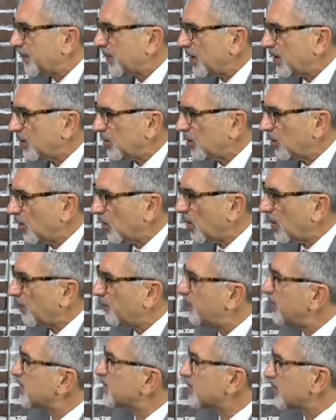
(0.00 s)
a
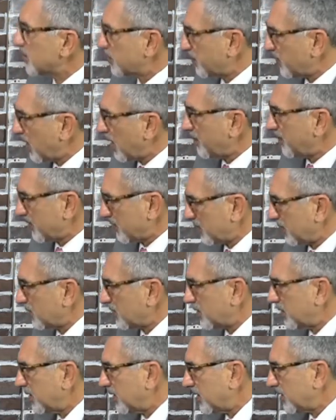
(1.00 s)
business
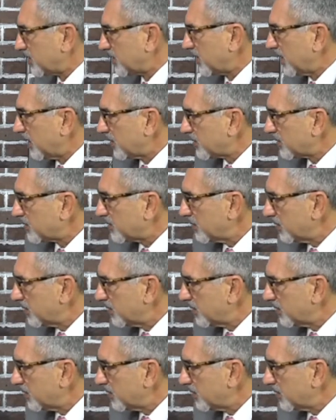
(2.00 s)
proposition in a sense.